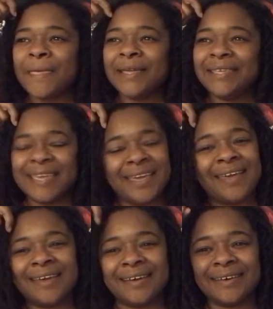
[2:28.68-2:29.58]

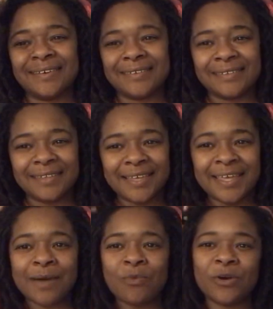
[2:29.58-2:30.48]
yeah.
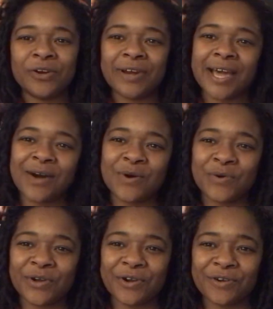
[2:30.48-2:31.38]
And I'm wondering how
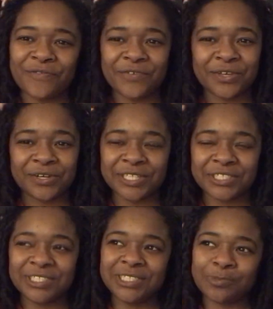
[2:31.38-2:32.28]
old girl feel
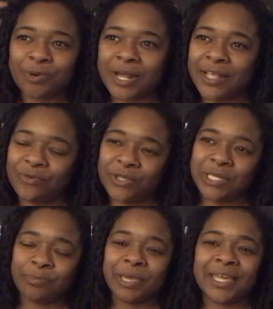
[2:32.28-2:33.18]
because she's probably
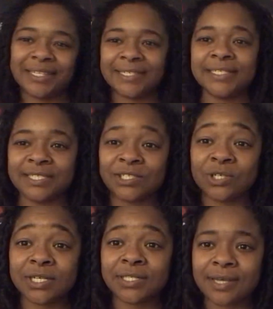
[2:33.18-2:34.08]
really paying attention
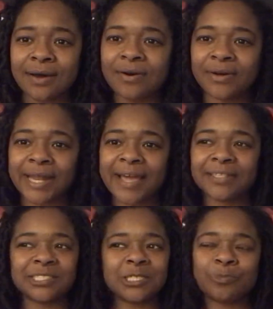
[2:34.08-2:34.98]
to her tongue now.
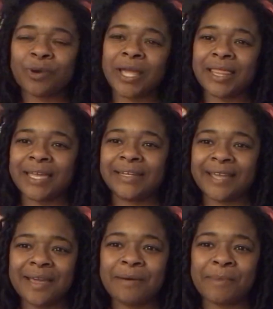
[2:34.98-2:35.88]
And she's probably like,
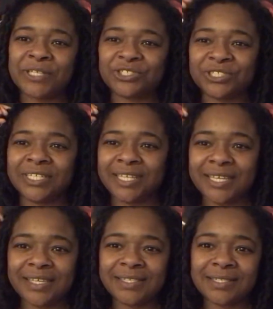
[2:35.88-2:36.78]
damn, my shit
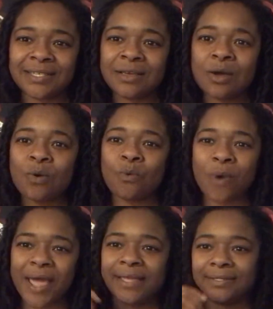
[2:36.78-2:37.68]
is
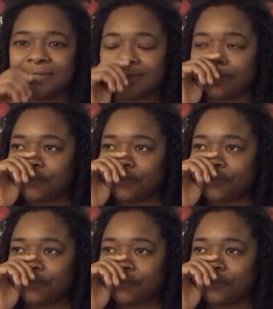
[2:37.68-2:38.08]
white.